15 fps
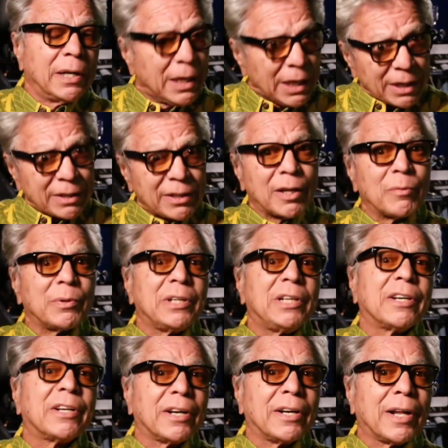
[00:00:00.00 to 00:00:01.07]
And then we did
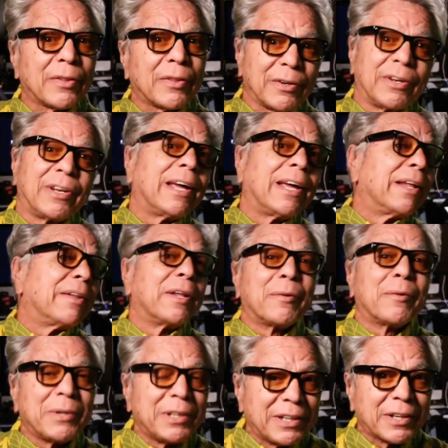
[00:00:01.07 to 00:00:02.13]
another day, and then
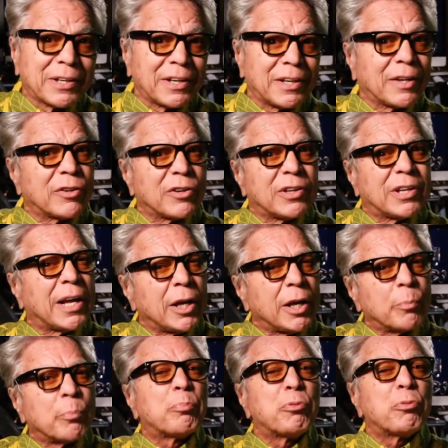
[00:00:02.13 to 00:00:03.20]
we did another day,
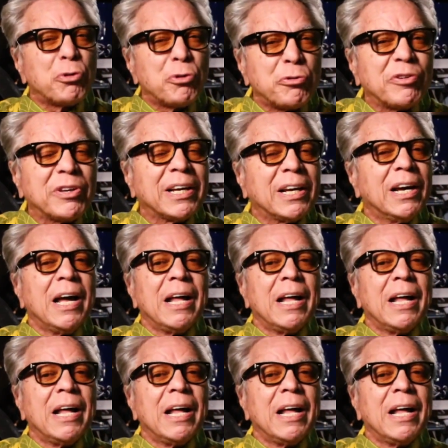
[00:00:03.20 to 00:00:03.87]
improving